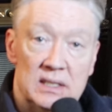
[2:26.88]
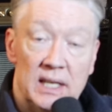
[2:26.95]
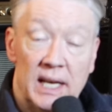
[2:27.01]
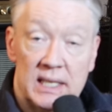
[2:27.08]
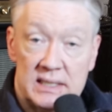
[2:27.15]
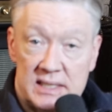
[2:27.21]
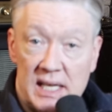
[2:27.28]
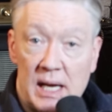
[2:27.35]

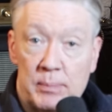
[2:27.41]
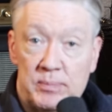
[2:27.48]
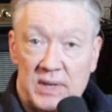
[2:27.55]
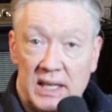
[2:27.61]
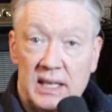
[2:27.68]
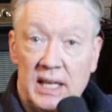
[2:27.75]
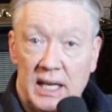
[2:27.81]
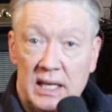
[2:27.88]
except
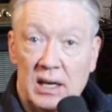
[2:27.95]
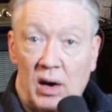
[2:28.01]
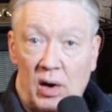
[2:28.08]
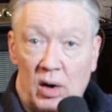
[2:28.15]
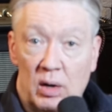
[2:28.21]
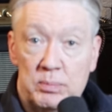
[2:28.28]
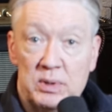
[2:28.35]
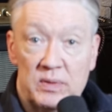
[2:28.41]
that they
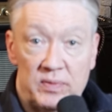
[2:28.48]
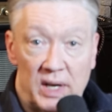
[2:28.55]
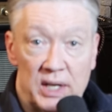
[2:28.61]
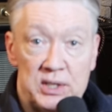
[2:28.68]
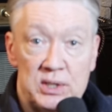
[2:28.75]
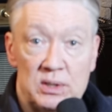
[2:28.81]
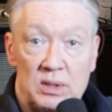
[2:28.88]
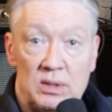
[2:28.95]
are
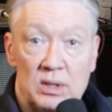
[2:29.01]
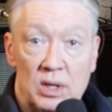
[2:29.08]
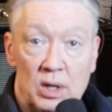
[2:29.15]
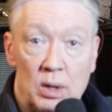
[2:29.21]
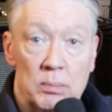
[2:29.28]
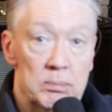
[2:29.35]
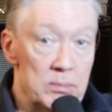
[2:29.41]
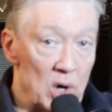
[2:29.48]
professional
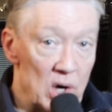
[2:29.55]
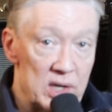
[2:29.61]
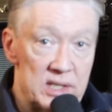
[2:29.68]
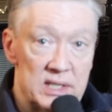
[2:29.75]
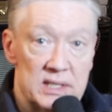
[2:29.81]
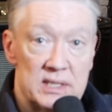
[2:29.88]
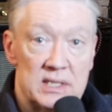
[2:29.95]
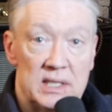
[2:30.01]

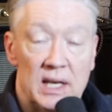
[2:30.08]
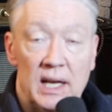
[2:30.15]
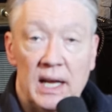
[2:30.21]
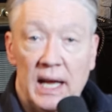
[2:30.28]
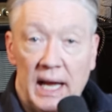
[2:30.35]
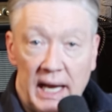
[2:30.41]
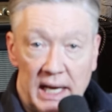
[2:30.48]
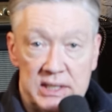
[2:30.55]
Marxist
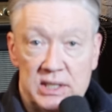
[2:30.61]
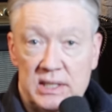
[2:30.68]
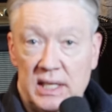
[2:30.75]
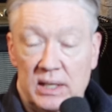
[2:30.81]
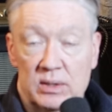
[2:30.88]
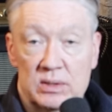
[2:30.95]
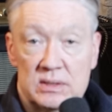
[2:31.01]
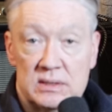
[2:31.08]

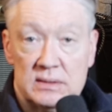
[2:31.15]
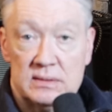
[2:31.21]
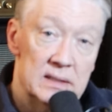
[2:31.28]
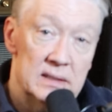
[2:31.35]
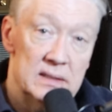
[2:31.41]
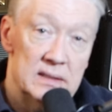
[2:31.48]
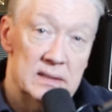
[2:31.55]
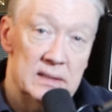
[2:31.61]
agitators.
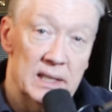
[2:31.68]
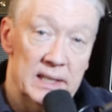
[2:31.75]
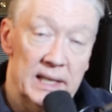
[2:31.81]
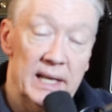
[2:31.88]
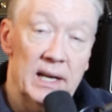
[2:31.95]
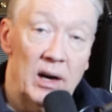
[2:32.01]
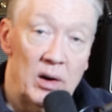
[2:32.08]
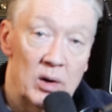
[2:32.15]
And
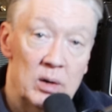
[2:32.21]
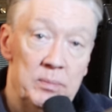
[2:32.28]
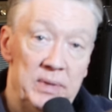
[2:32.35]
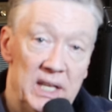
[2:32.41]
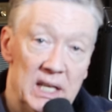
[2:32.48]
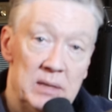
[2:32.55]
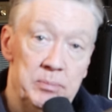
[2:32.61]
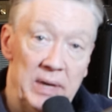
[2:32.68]
they are
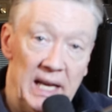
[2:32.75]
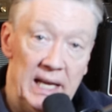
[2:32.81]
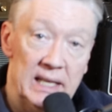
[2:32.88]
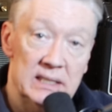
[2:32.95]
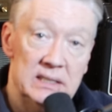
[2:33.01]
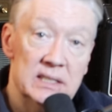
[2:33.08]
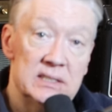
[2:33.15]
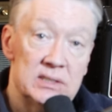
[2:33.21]
being
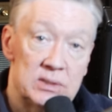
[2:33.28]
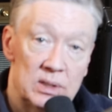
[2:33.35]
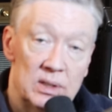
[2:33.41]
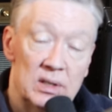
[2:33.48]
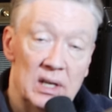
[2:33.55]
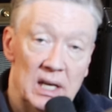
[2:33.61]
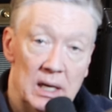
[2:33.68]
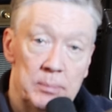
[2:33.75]
paid to
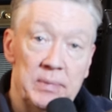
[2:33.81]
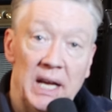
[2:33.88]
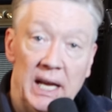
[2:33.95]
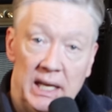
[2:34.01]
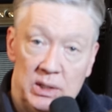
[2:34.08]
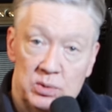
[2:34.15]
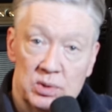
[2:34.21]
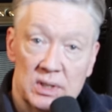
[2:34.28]
stir up
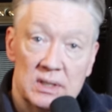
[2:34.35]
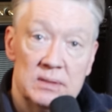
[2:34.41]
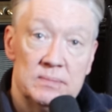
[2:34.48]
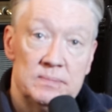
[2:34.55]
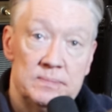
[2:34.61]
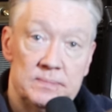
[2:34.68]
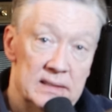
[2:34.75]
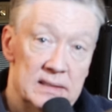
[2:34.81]
hatred.
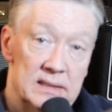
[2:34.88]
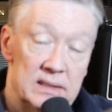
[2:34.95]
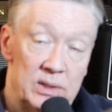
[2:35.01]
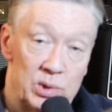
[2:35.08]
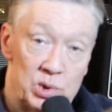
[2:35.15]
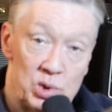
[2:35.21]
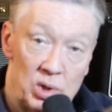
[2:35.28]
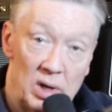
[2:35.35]

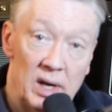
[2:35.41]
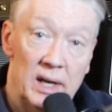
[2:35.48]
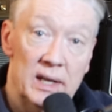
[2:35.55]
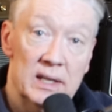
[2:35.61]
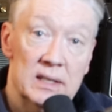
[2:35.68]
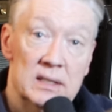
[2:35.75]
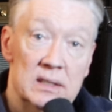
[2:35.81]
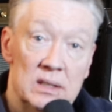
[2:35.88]
They're
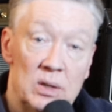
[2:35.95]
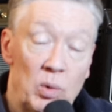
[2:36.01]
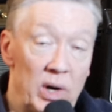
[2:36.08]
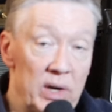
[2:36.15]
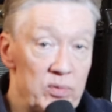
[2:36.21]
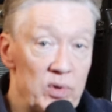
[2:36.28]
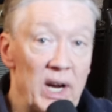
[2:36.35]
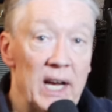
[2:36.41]
trying,
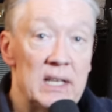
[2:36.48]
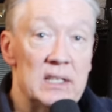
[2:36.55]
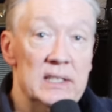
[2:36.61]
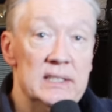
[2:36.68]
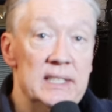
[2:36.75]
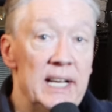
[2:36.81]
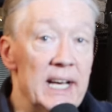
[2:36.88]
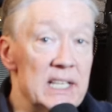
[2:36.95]
quite frankly,
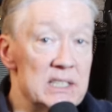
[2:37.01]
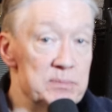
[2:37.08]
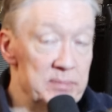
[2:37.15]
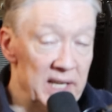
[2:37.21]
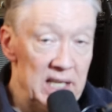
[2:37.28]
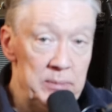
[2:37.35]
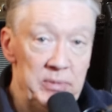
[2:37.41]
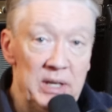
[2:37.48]
to get as
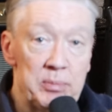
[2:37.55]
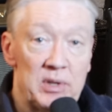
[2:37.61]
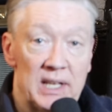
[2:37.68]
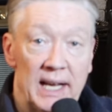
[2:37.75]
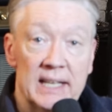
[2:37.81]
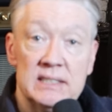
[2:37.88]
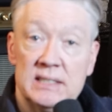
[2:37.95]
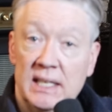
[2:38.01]
many people
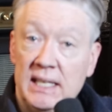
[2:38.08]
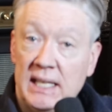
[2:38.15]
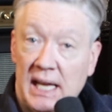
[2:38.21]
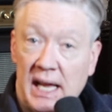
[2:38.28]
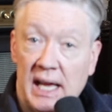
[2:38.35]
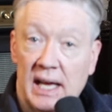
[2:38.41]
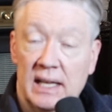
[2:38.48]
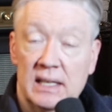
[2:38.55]
as they
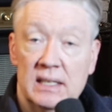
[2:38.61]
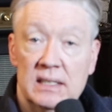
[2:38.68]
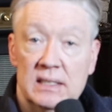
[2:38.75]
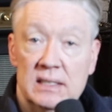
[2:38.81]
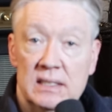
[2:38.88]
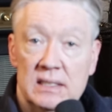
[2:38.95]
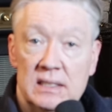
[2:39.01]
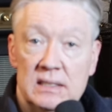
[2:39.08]
can
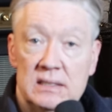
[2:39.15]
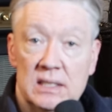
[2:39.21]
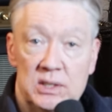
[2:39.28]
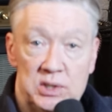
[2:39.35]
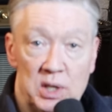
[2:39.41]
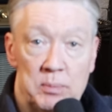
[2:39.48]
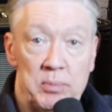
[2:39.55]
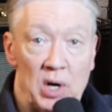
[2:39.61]
to
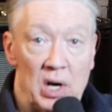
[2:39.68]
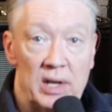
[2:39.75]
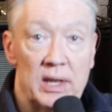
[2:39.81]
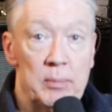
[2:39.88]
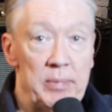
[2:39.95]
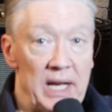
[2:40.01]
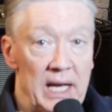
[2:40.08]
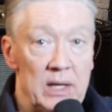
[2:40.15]
jump on the
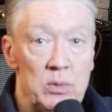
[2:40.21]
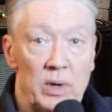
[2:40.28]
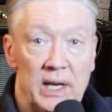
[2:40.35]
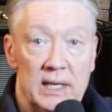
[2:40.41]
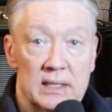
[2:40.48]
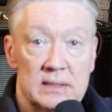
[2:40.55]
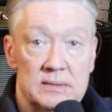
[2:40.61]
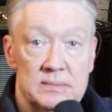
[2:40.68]

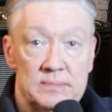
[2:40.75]
bandwagon.